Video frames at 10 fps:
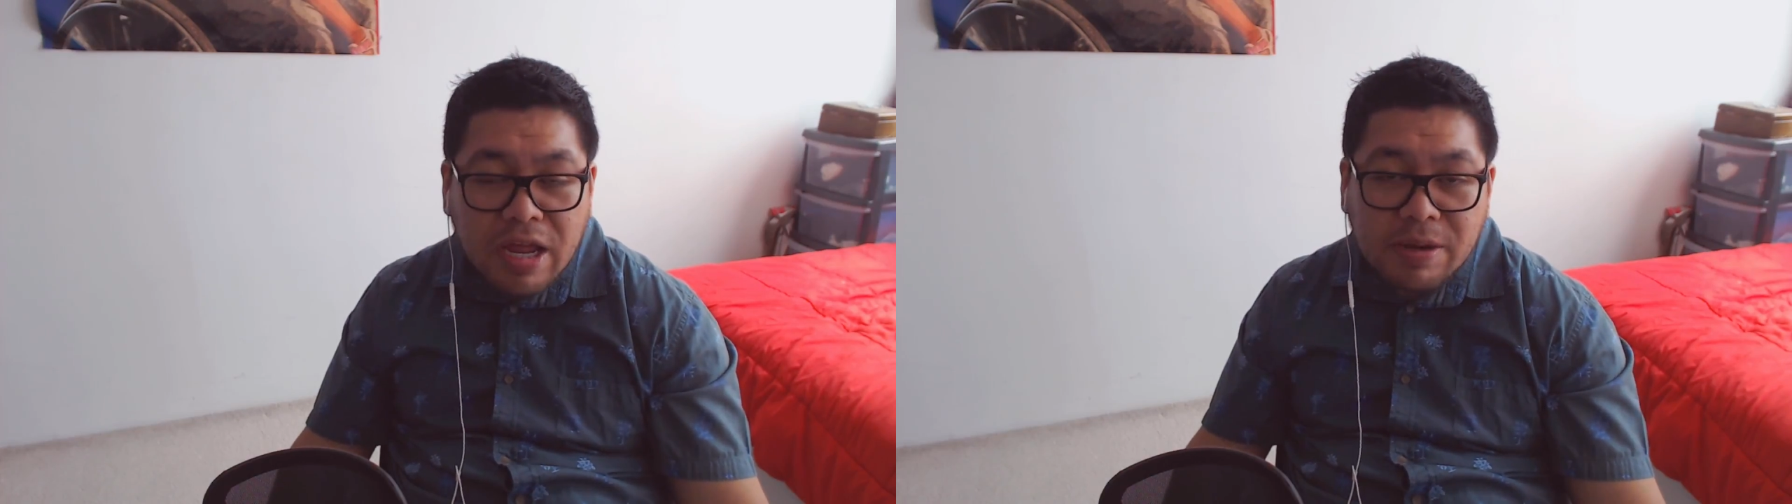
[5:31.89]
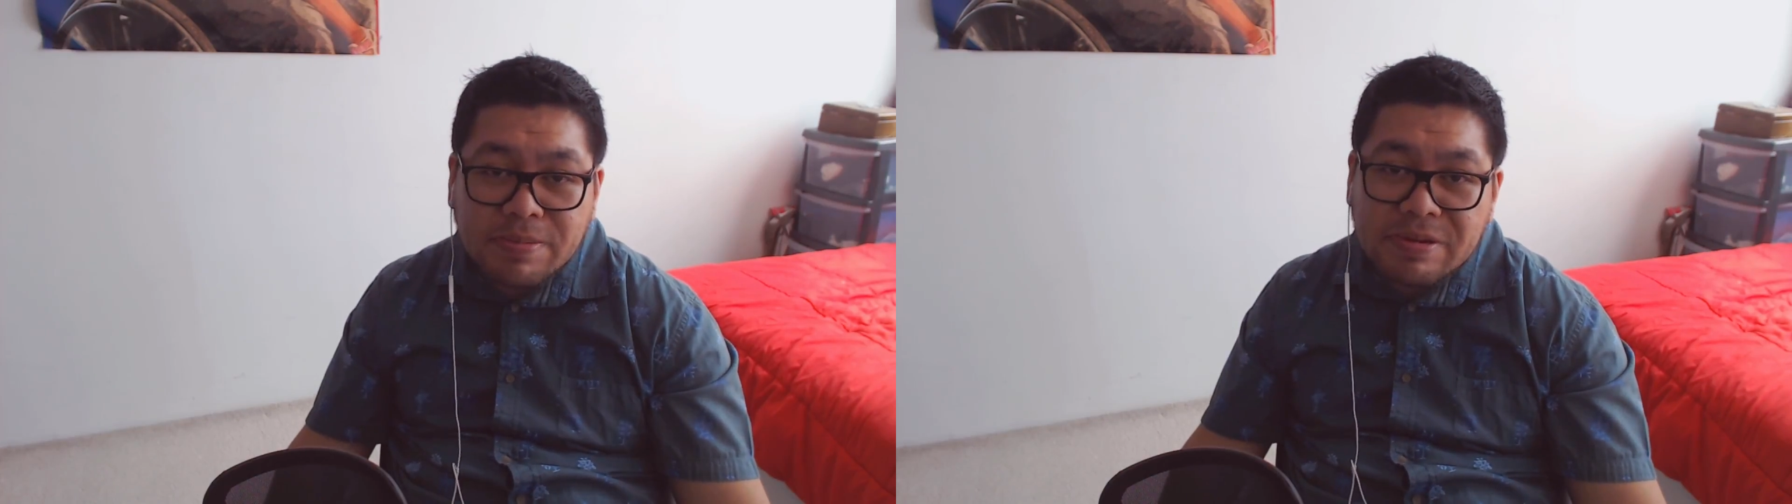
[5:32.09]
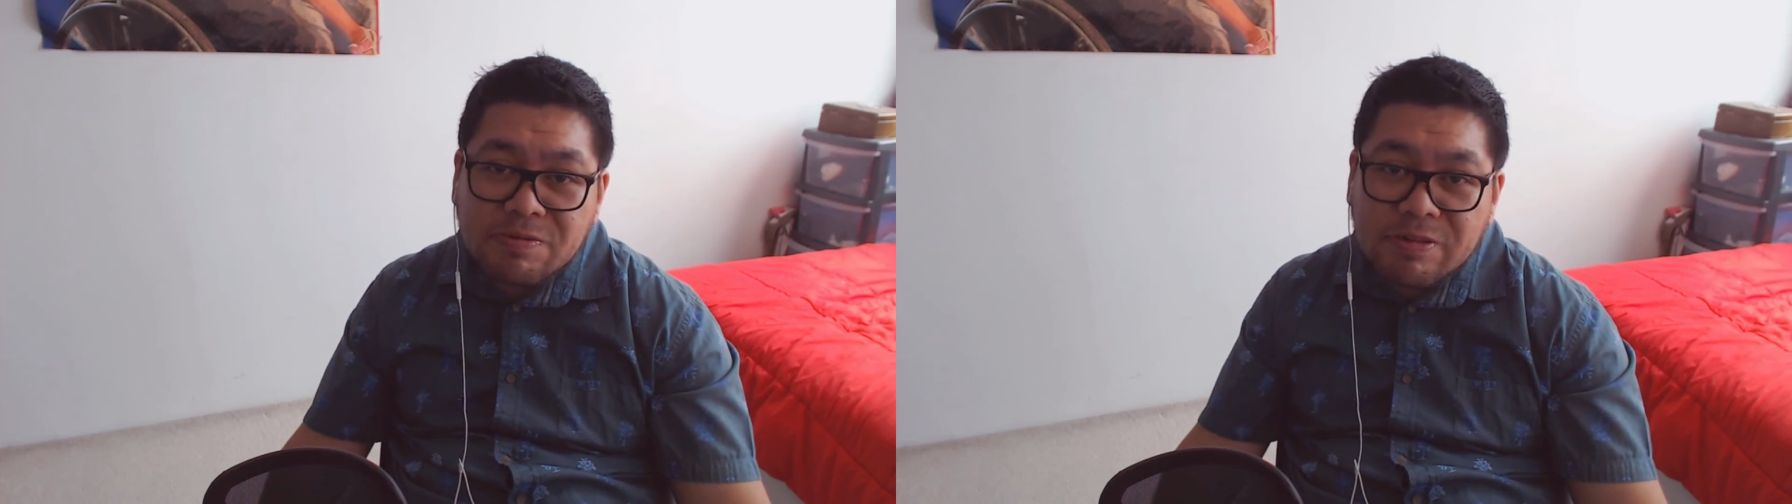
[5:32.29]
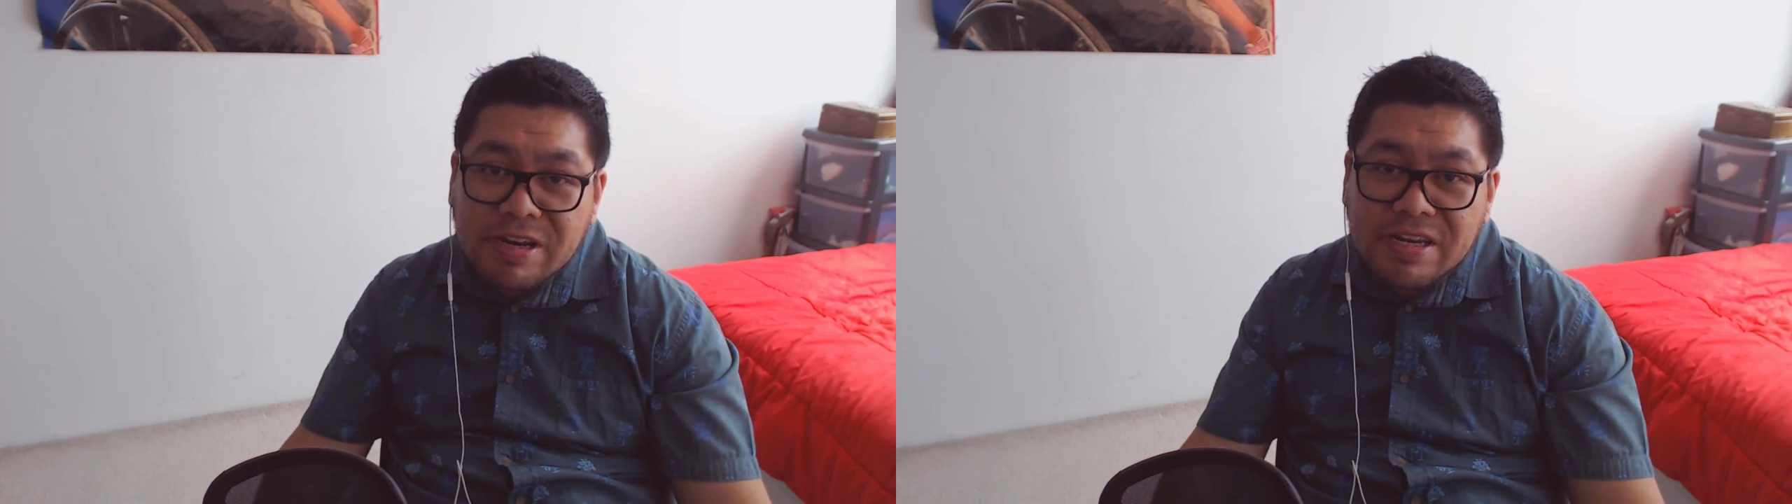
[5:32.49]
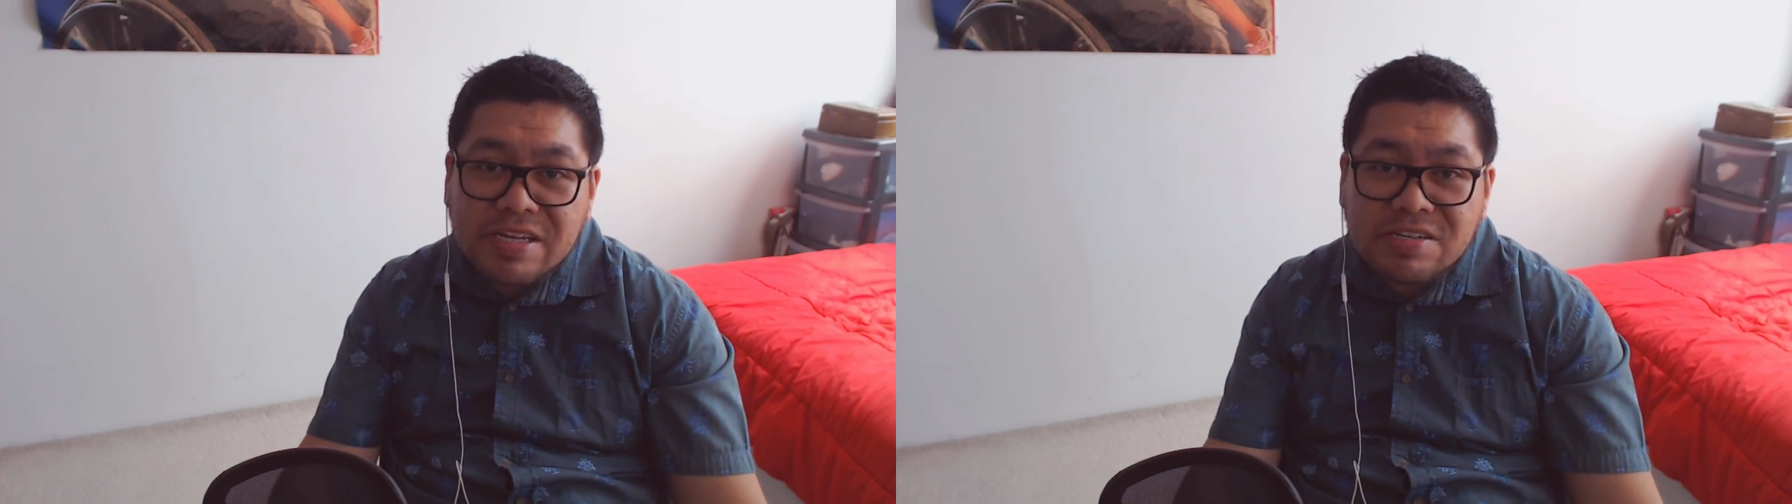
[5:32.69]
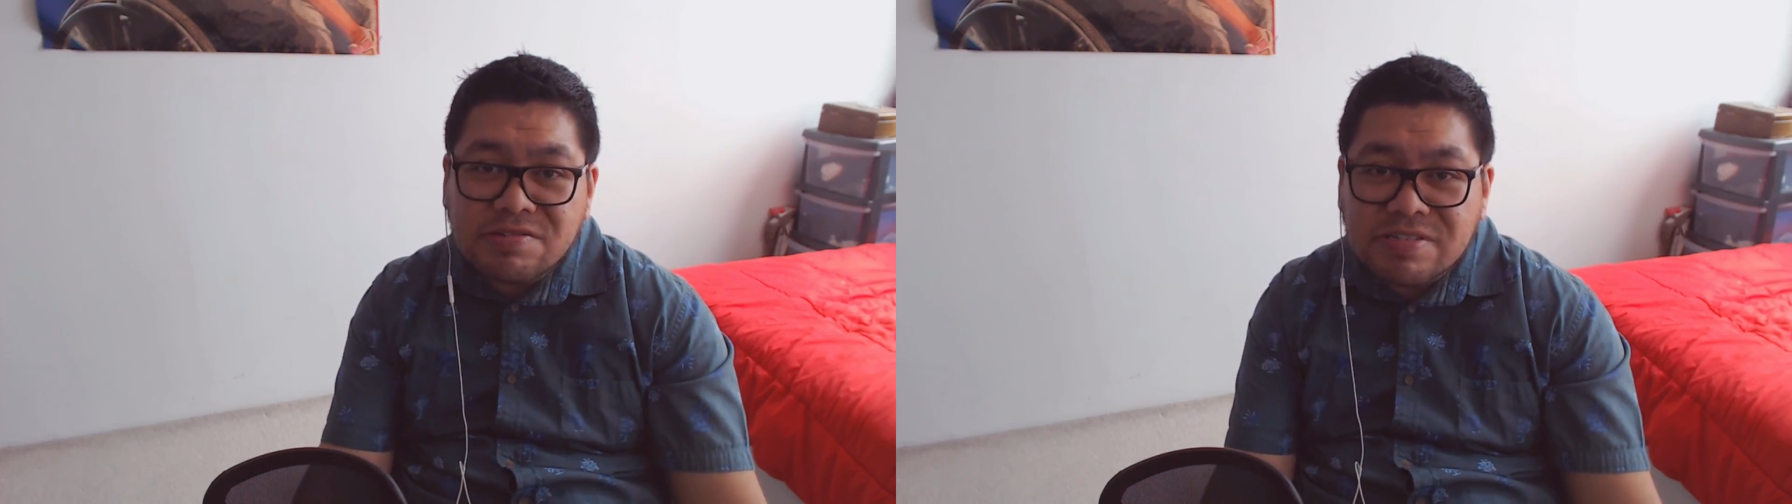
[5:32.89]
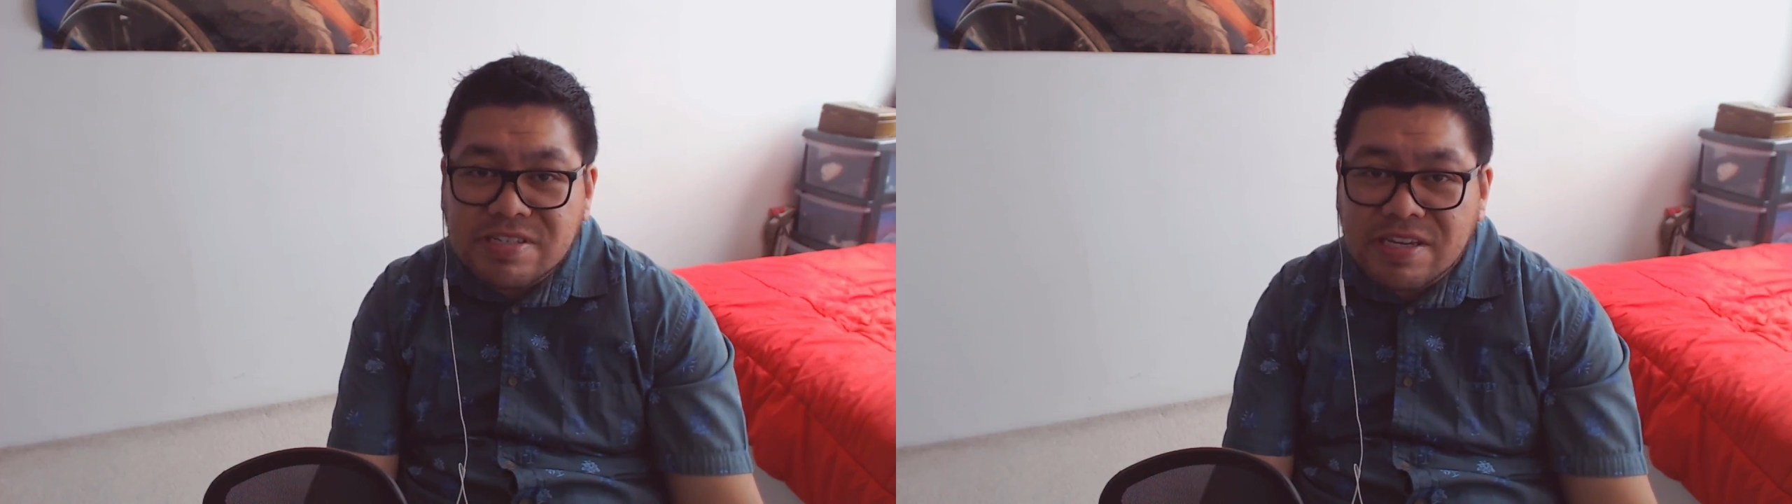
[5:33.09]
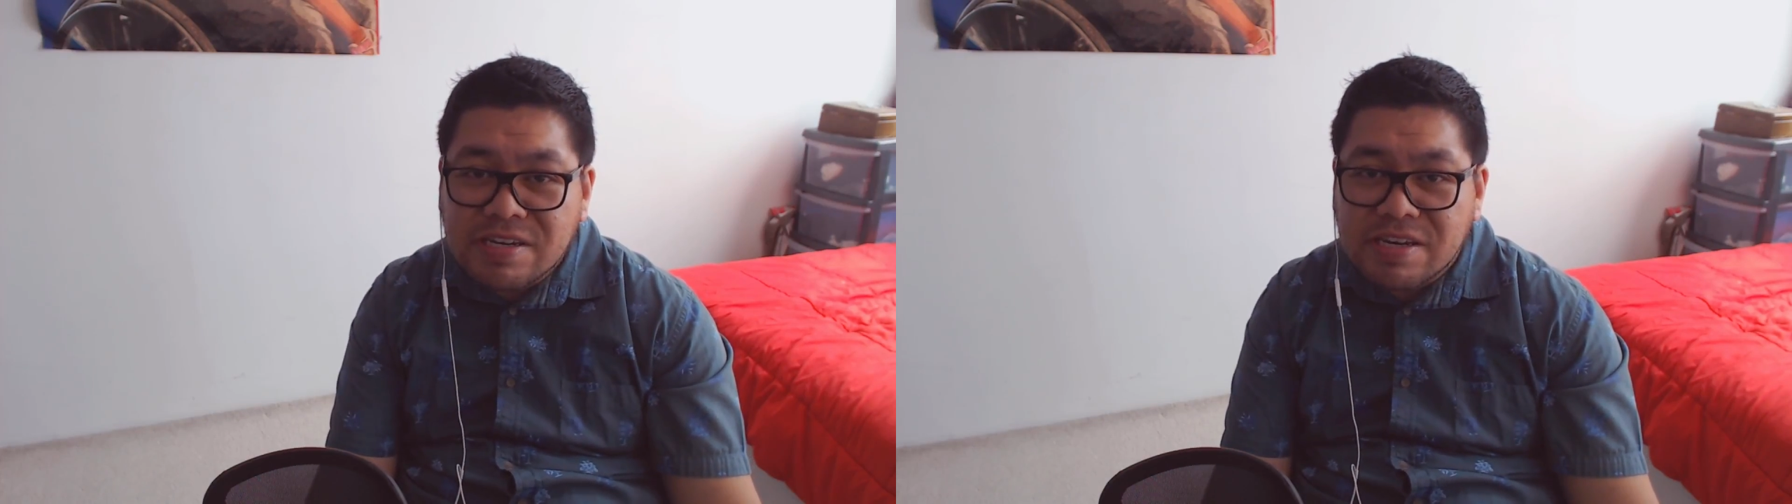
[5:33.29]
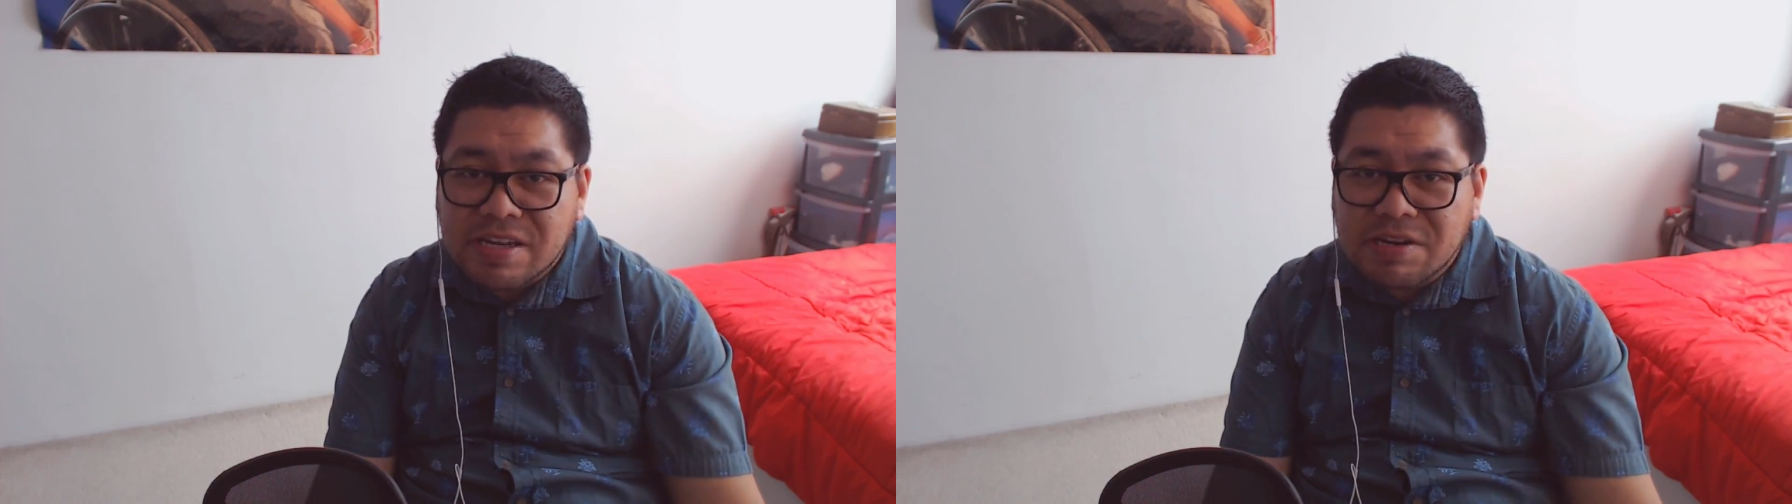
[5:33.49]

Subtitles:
I'd be really interested in